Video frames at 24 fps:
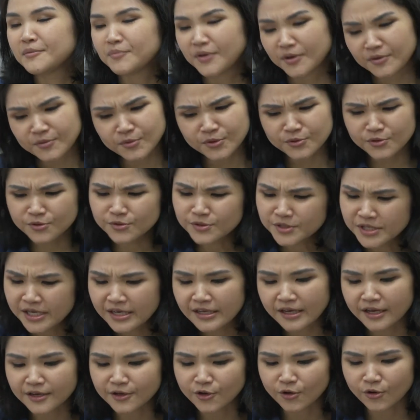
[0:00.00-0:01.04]
But would you say
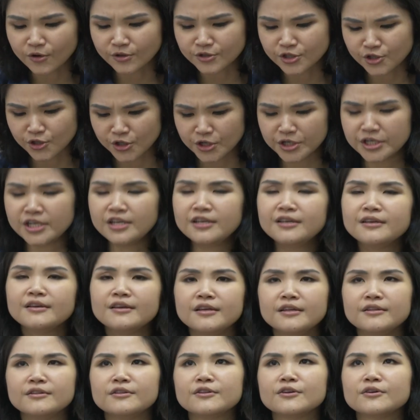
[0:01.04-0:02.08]
that your journey
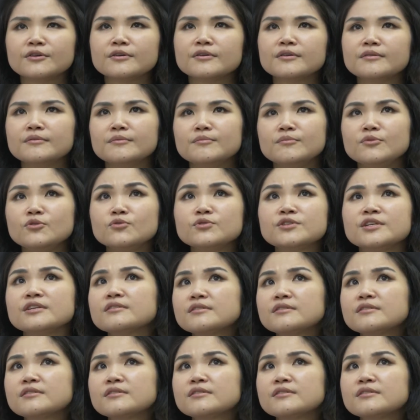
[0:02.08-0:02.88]
in the music